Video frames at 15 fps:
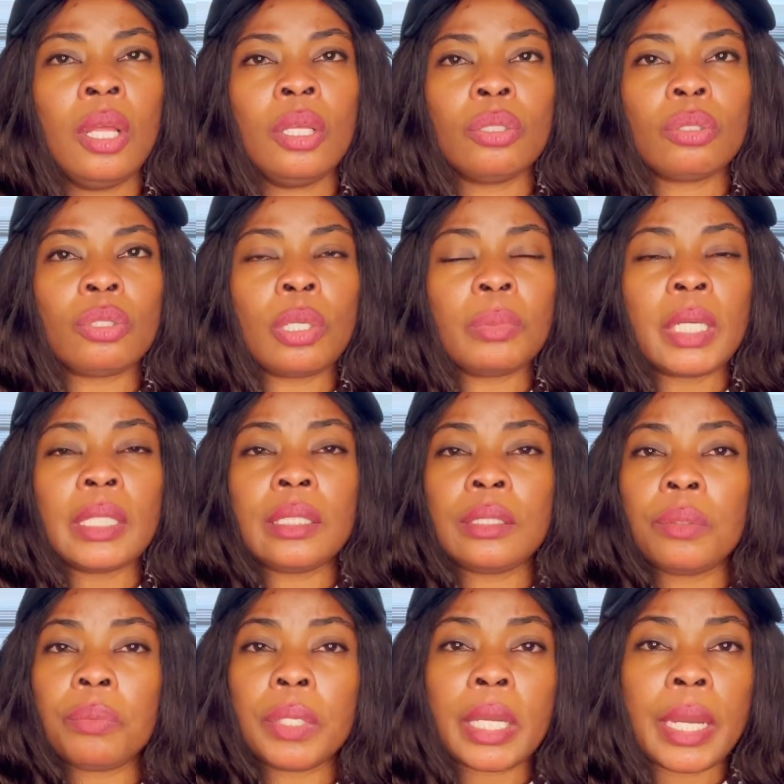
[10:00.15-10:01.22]
So sometimes in
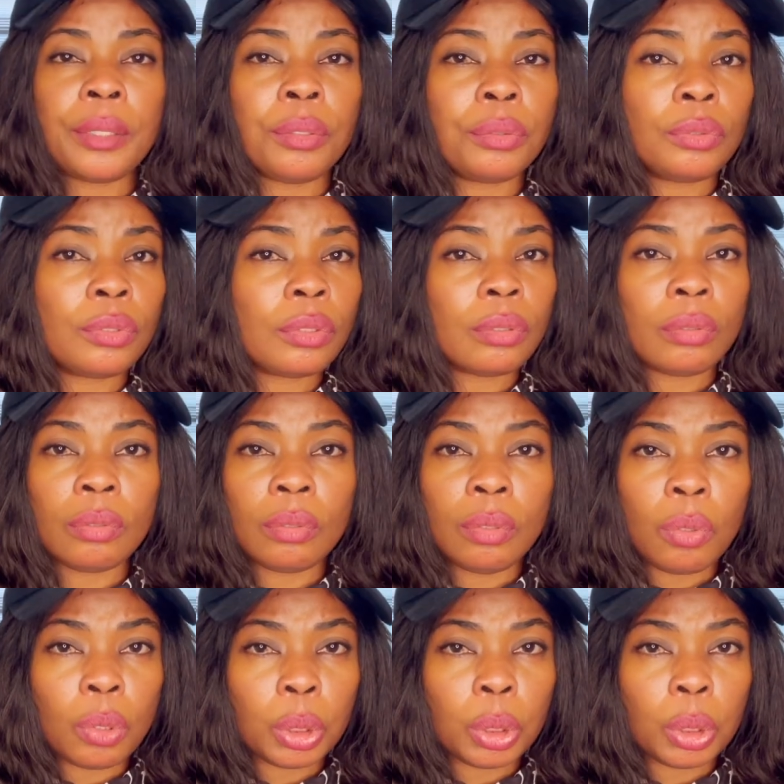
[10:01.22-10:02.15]
a week I don't go